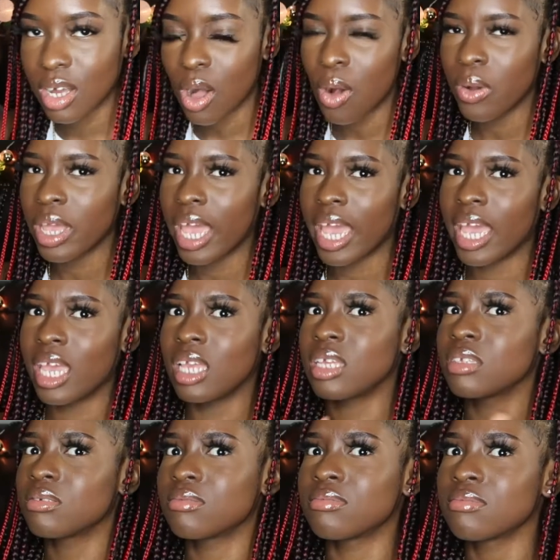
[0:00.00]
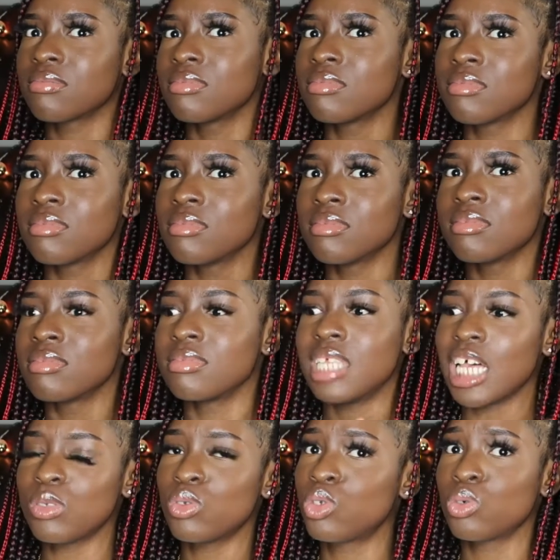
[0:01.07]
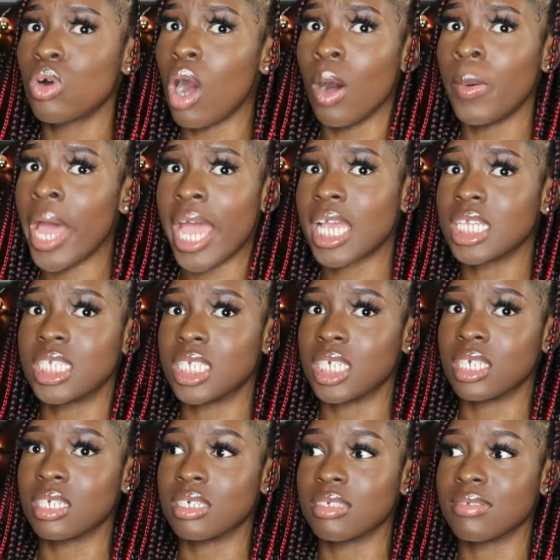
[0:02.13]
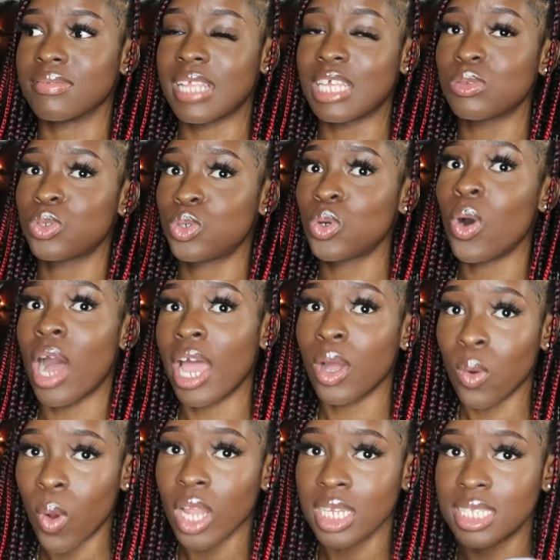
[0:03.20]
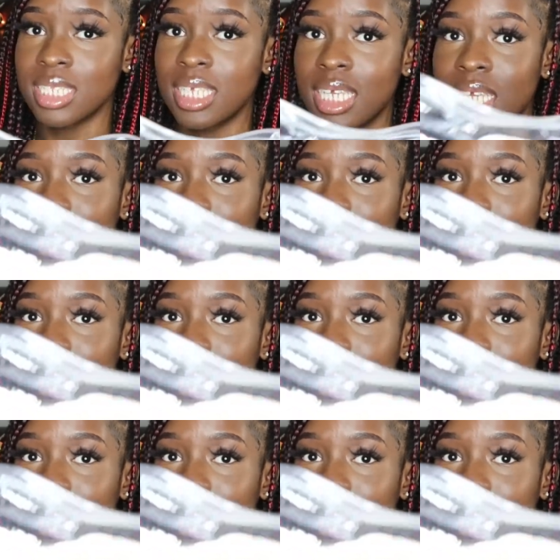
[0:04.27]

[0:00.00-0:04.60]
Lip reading: Okay, that's what you call packaging. That's what you call high quality.